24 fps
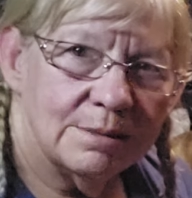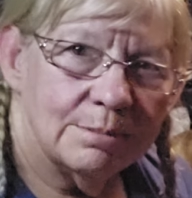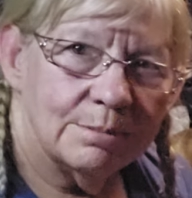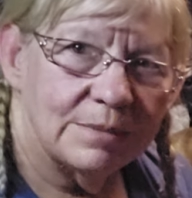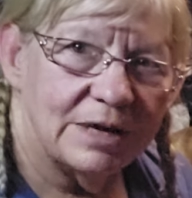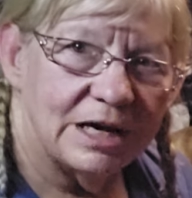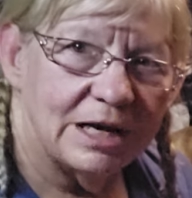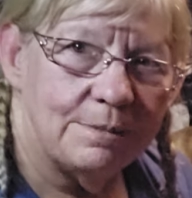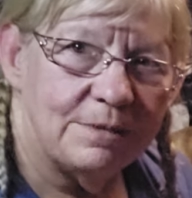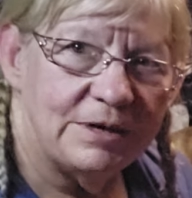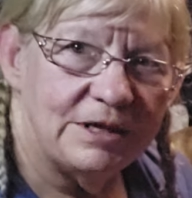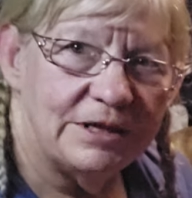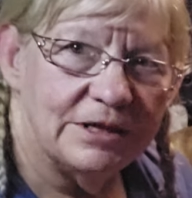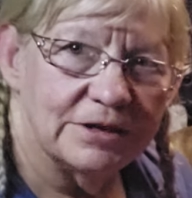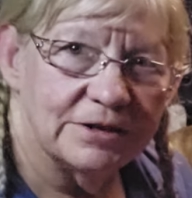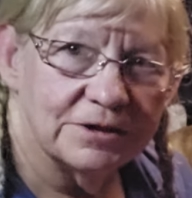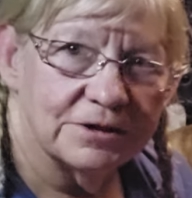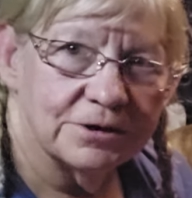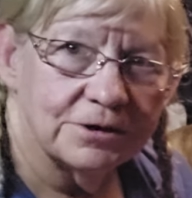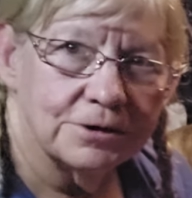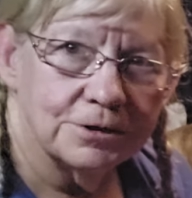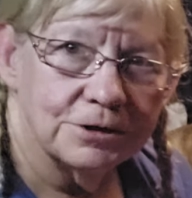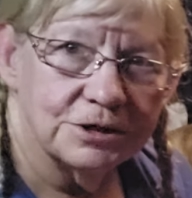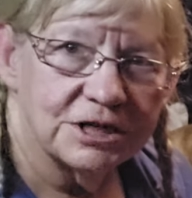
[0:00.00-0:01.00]
Maybe the
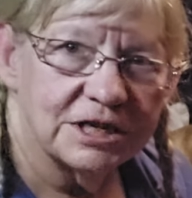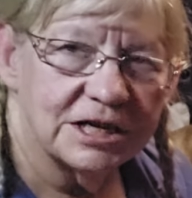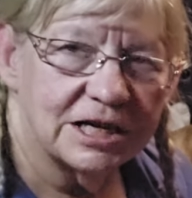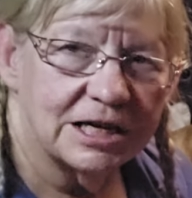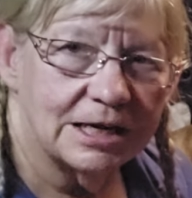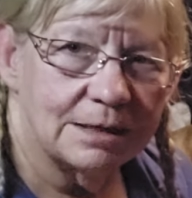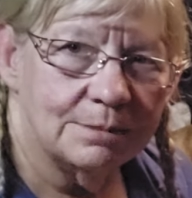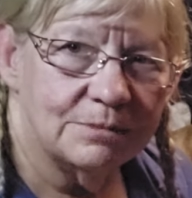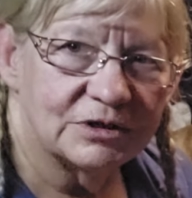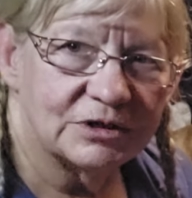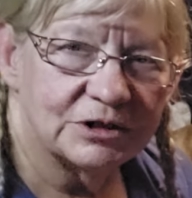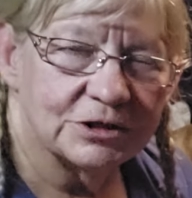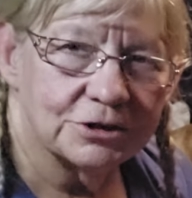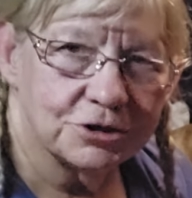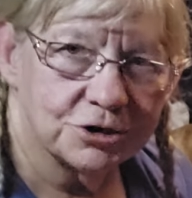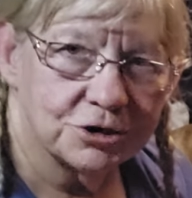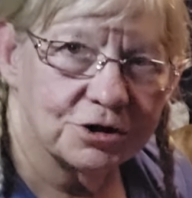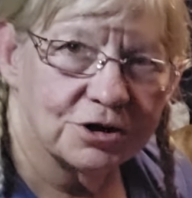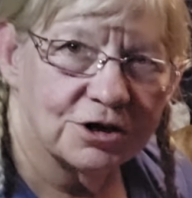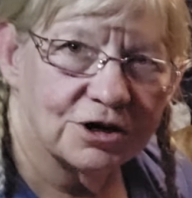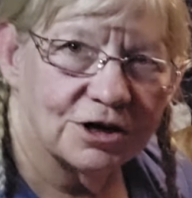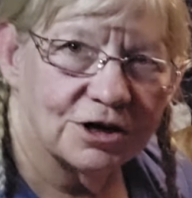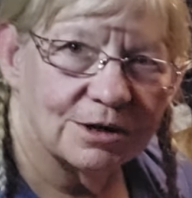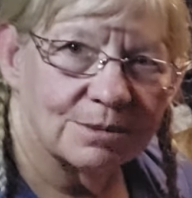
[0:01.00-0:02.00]
third time's the
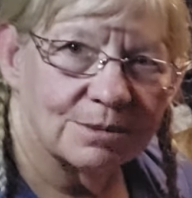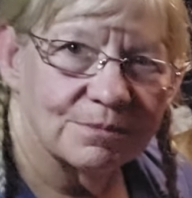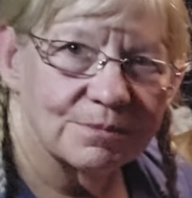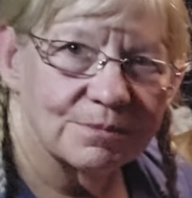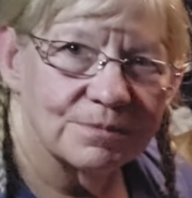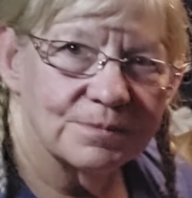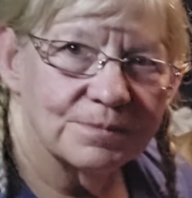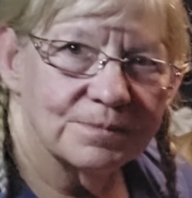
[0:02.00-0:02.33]
charm.